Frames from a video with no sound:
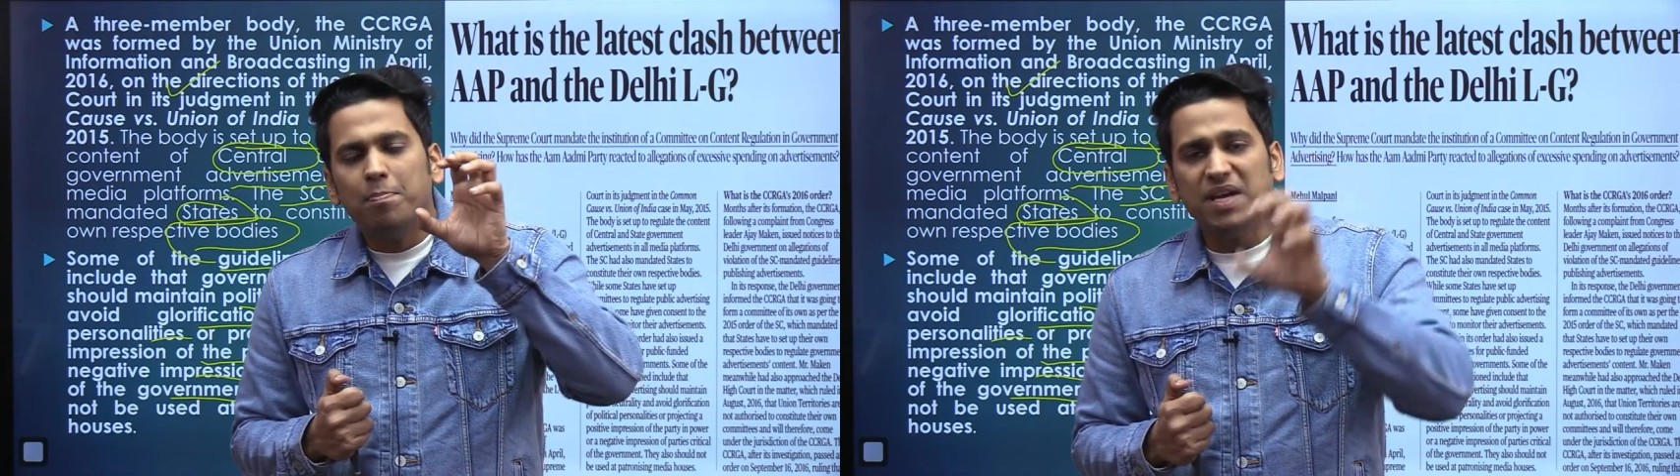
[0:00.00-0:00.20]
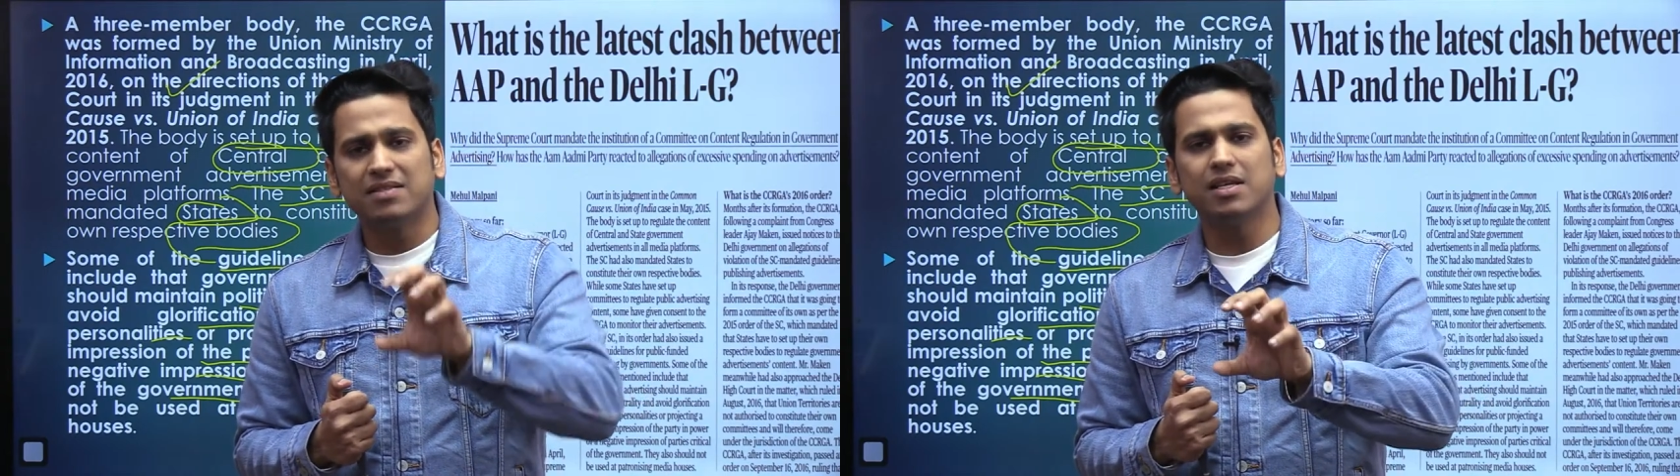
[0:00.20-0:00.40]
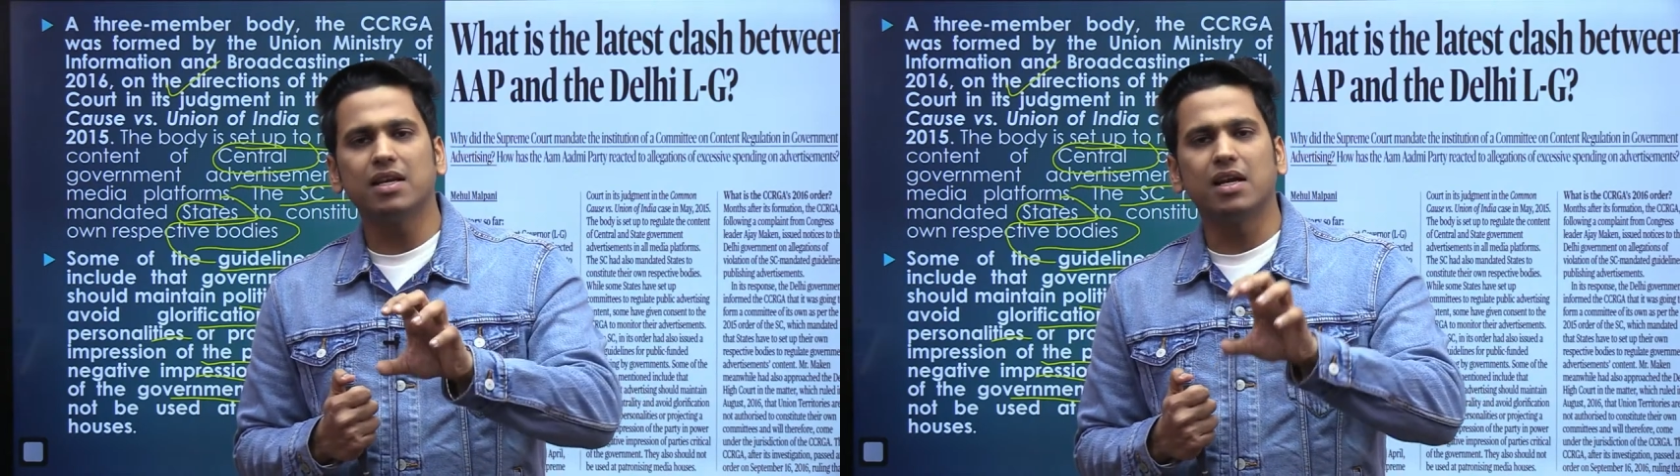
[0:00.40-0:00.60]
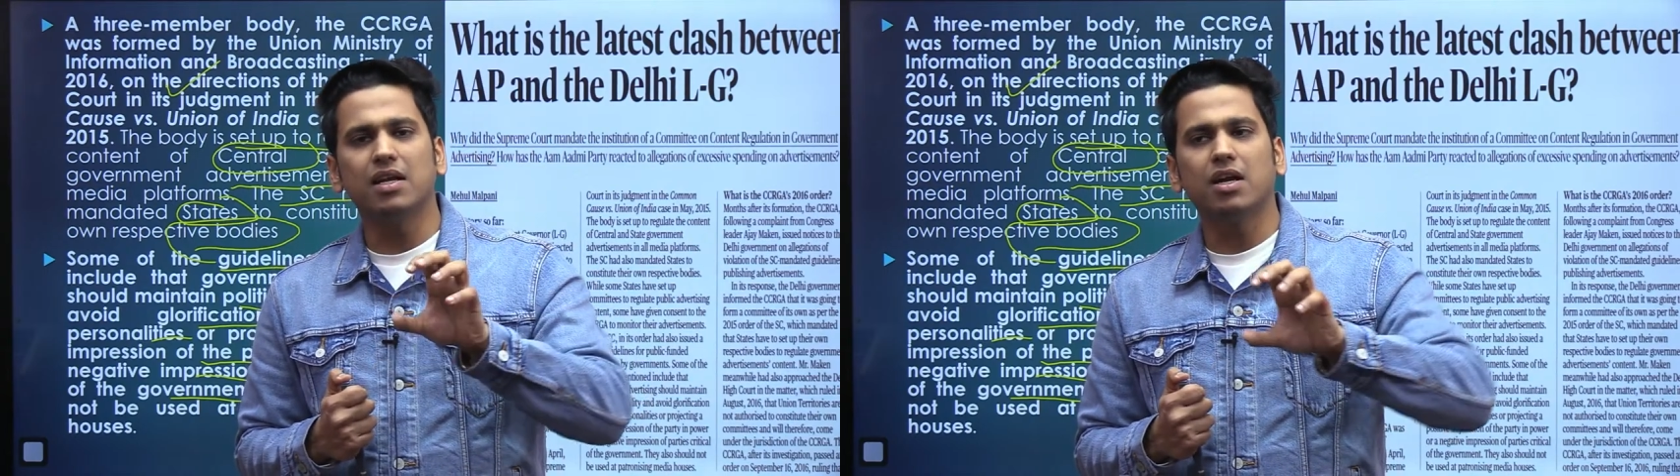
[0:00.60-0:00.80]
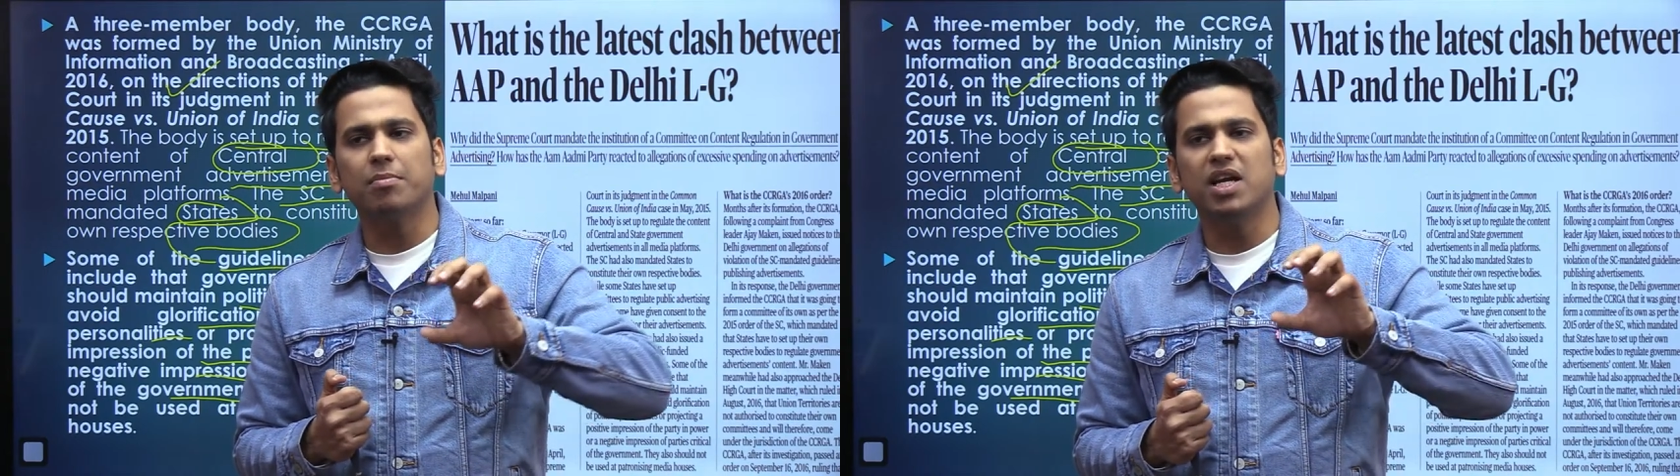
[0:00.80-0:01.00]
basically
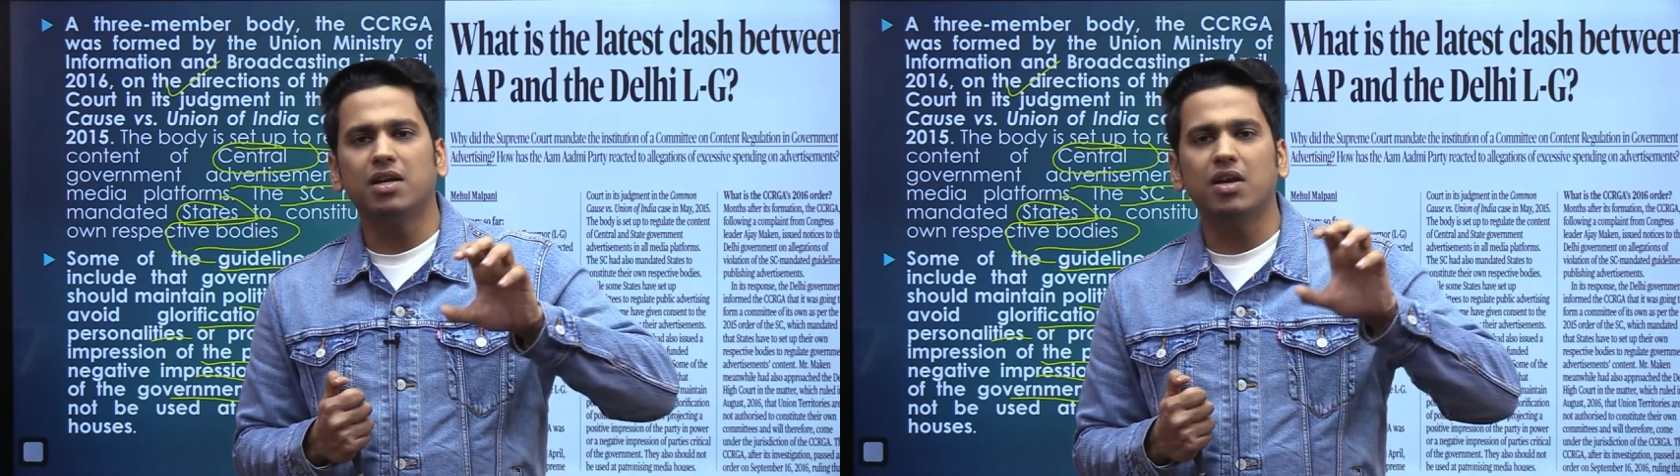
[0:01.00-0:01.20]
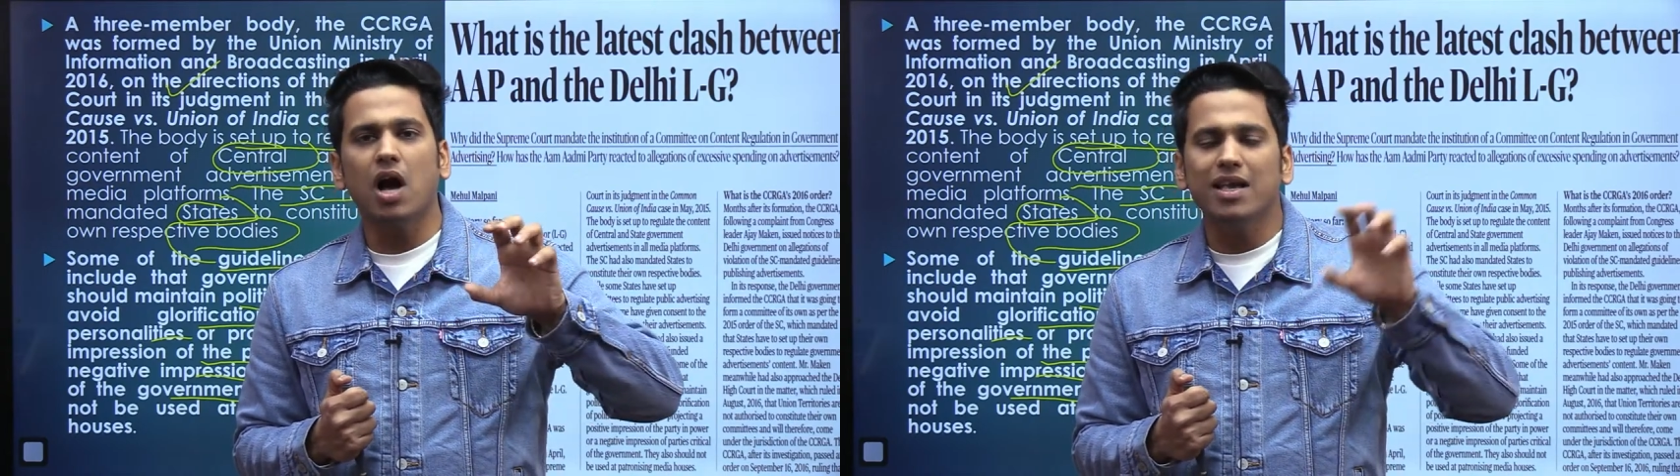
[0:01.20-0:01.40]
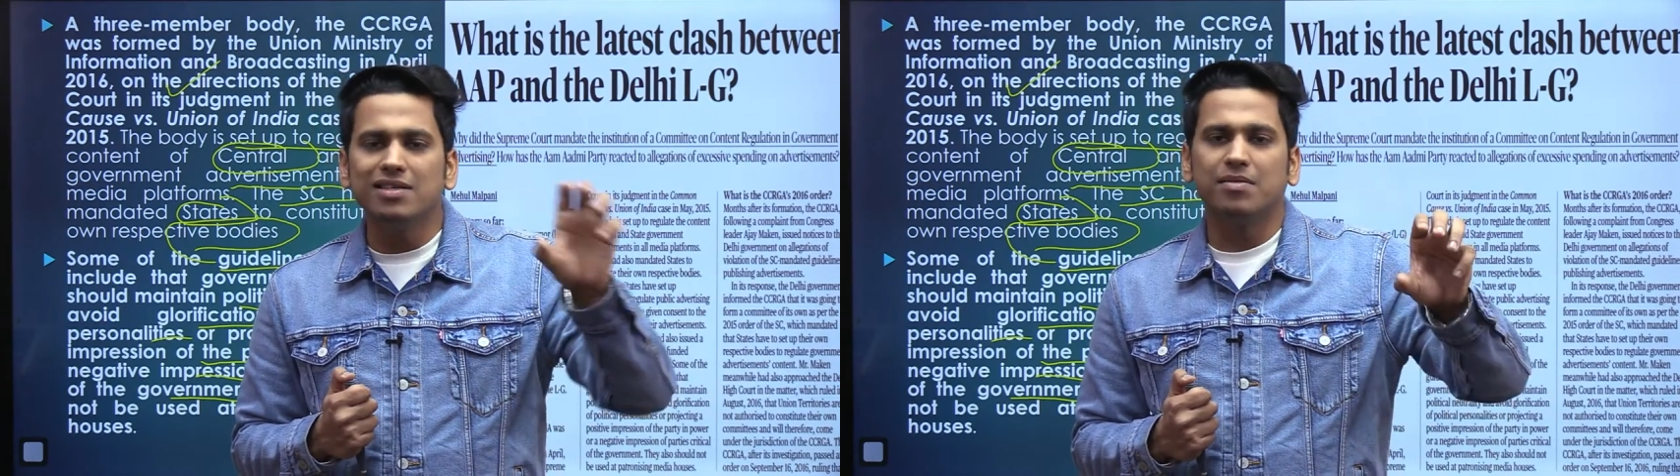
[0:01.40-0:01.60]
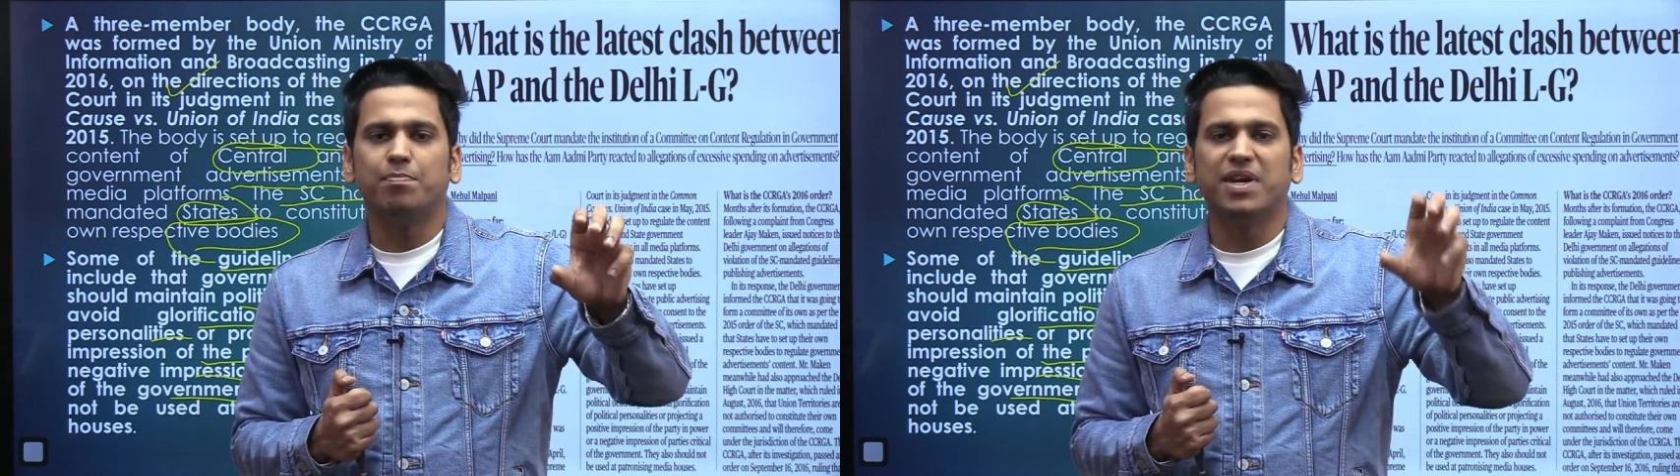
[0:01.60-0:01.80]
committee is